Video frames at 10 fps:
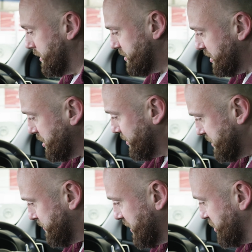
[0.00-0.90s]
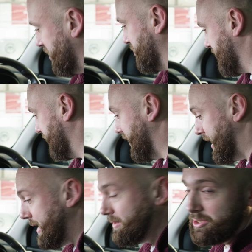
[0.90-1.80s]
There's a USB charger down there
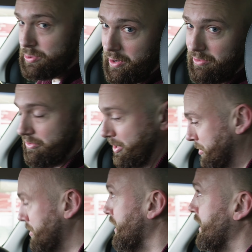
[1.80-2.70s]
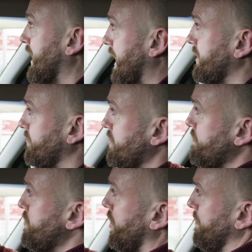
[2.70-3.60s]
and a 12-volt. And if you've
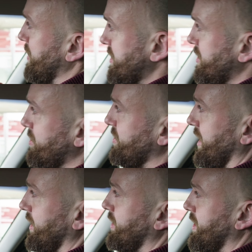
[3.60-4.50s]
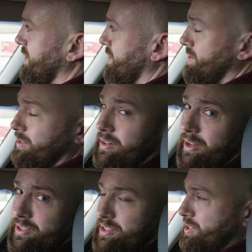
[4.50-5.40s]
not been using your
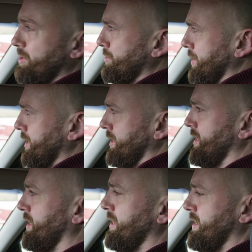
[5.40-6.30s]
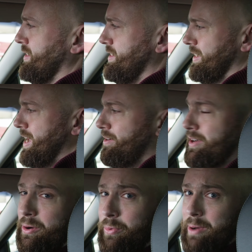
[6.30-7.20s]
sunglasses holder to carry
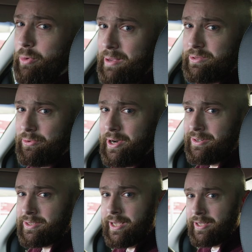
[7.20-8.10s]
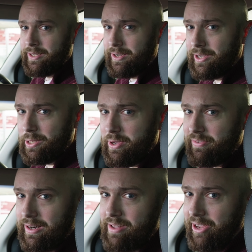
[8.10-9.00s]
your wet wipes around, are you
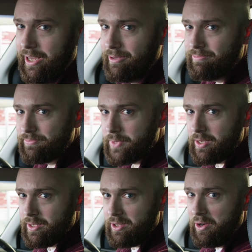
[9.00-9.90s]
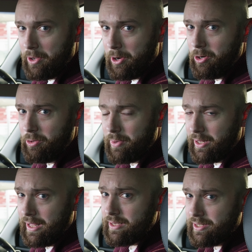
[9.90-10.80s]
even living? No, but
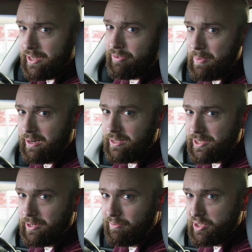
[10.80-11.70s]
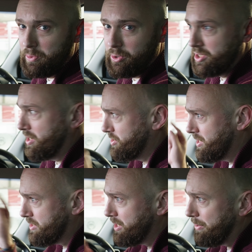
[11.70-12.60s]
that's enough about the interior of the Sportage.
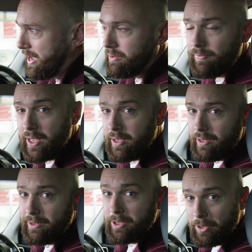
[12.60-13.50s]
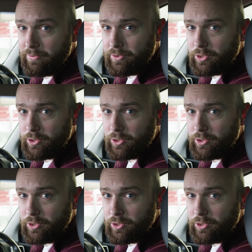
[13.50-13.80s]
Let's go out and go for a